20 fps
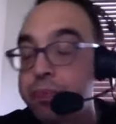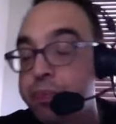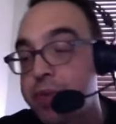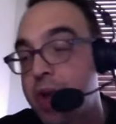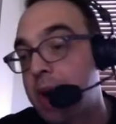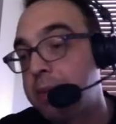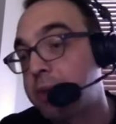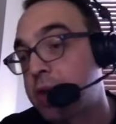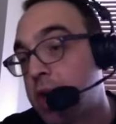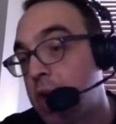
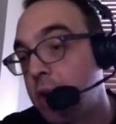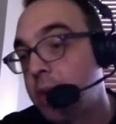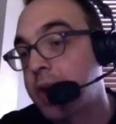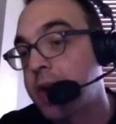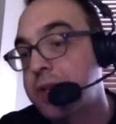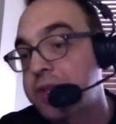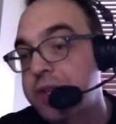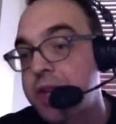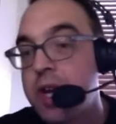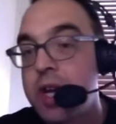I'm
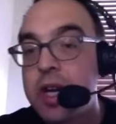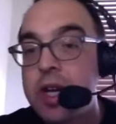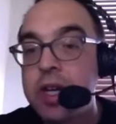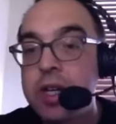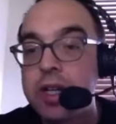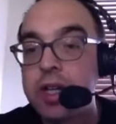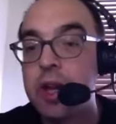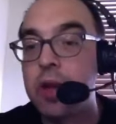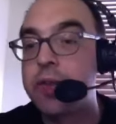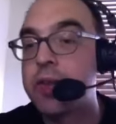curious.
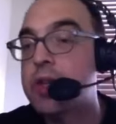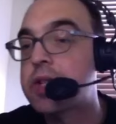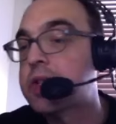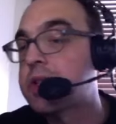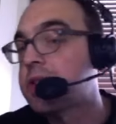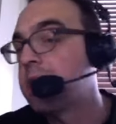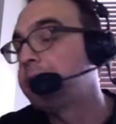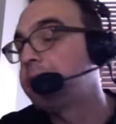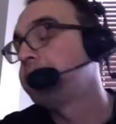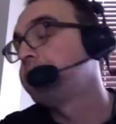There's
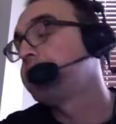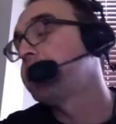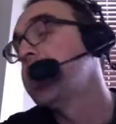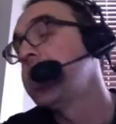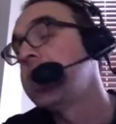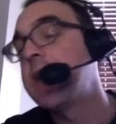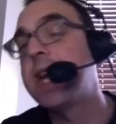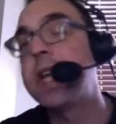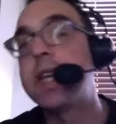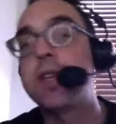some
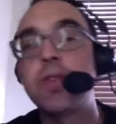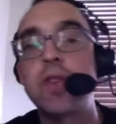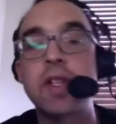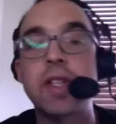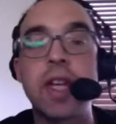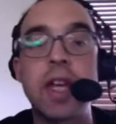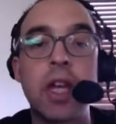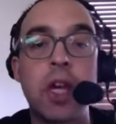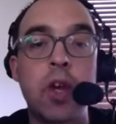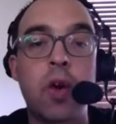
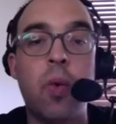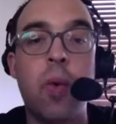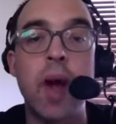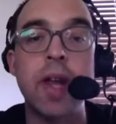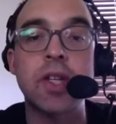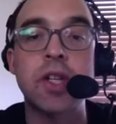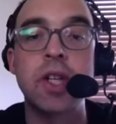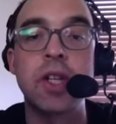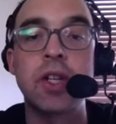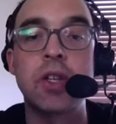interesting
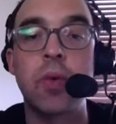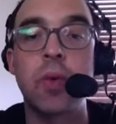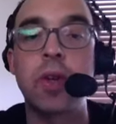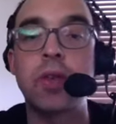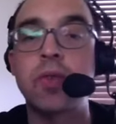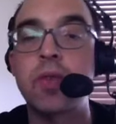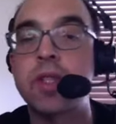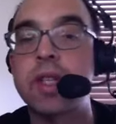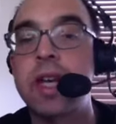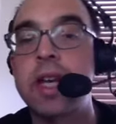questions or
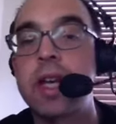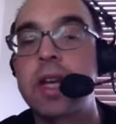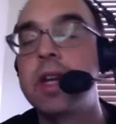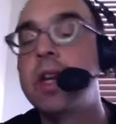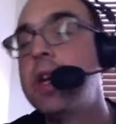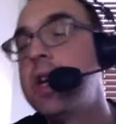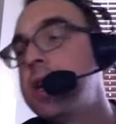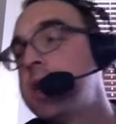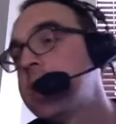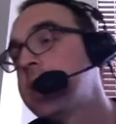interesting
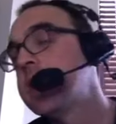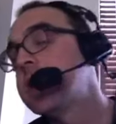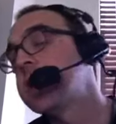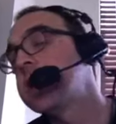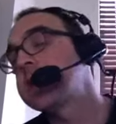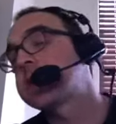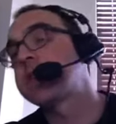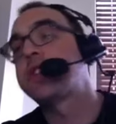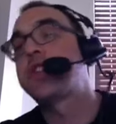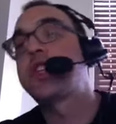
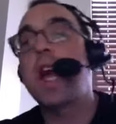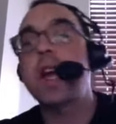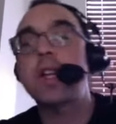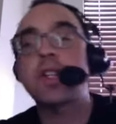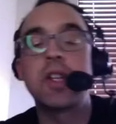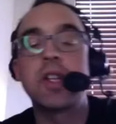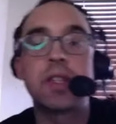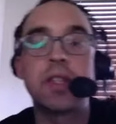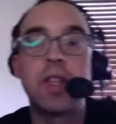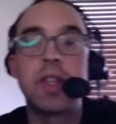
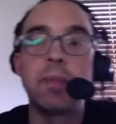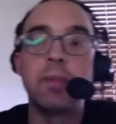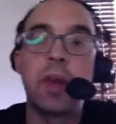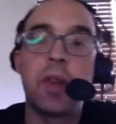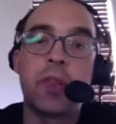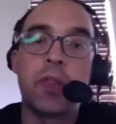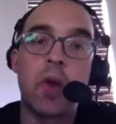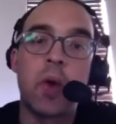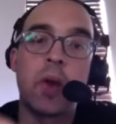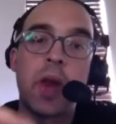suggestions that have been
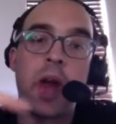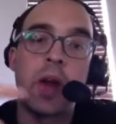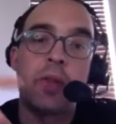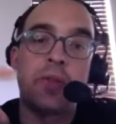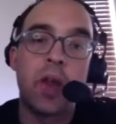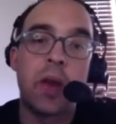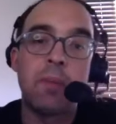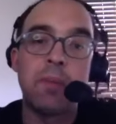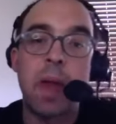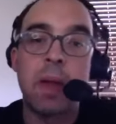thrown out
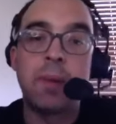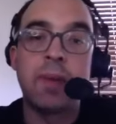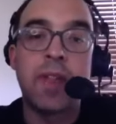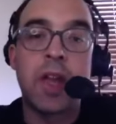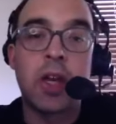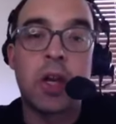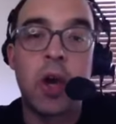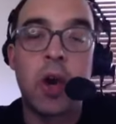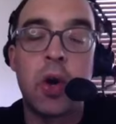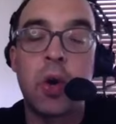there. Maybe they
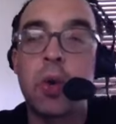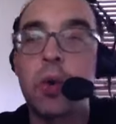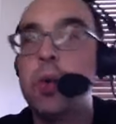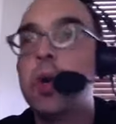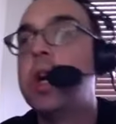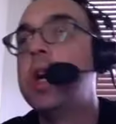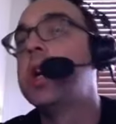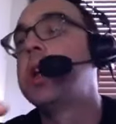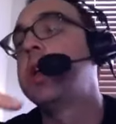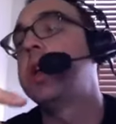go
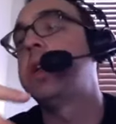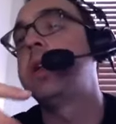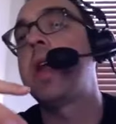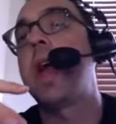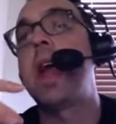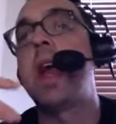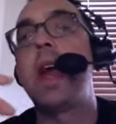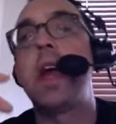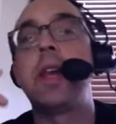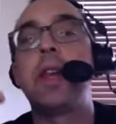
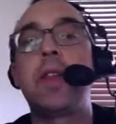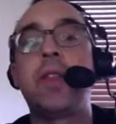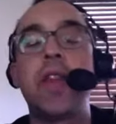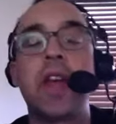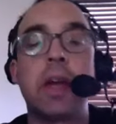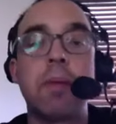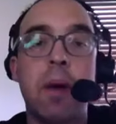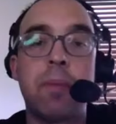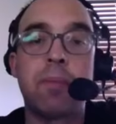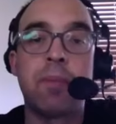and think
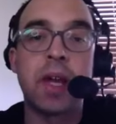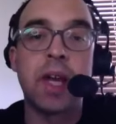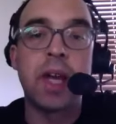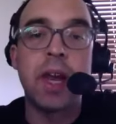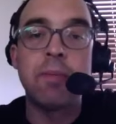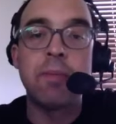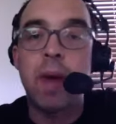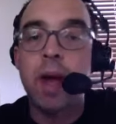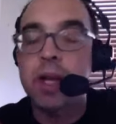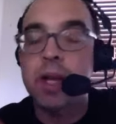about bringing
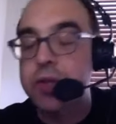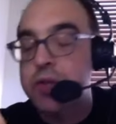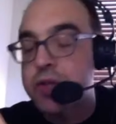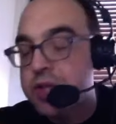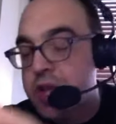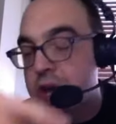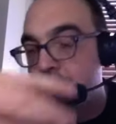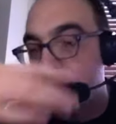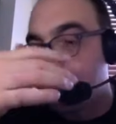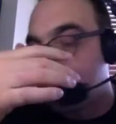in Michael
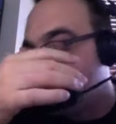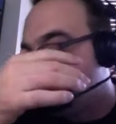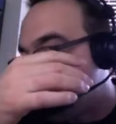Stone.